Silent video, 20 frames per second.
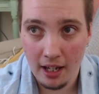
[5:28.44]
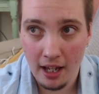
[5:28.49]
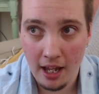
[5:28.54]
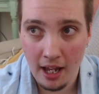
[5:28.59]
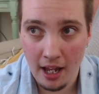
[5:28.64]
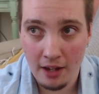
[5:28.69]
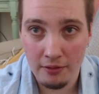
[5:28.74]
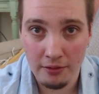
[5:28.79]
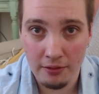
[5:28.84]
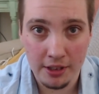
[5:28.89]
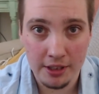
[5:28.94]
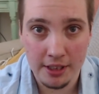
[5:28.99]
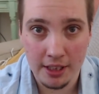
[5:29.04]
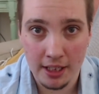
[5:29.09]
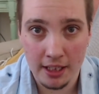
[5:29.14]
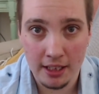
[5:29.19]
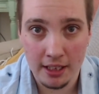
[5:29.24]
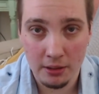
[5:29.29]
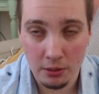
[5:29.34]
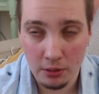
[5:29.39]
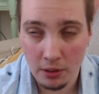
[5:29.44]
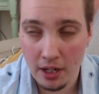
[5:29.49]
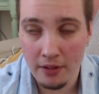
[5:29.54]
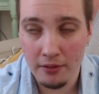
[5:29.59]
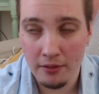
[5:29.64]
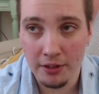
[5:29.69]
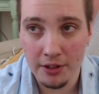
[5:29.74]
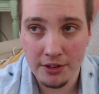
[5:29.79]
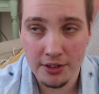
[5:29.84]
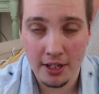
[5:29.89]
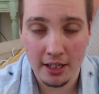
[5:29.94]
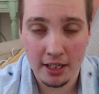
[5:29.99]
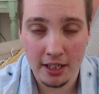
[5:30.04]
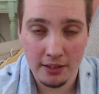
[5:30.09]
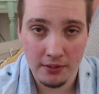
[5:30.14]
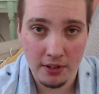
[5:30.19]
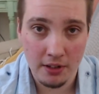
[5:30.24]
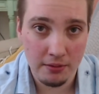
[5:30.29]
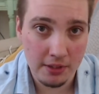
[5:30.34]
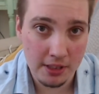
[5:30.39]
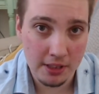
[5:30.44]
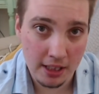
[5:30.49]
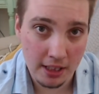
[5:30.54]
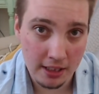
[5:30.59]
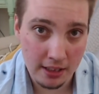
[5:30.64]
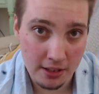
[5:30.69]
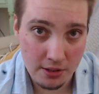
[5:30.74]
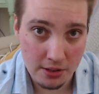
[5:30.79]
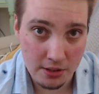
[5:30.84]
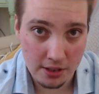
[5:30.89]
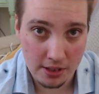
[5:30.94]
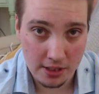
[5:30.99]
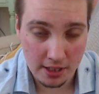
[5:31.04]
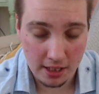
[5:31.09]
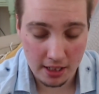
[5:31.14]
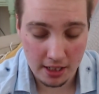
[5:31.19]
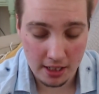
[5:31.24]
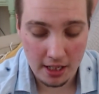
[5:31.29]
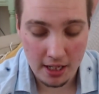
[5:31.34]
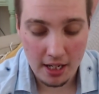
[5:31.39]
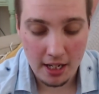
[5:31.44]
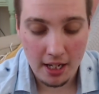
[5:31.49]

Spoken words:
every day, or every second of every day, I should say.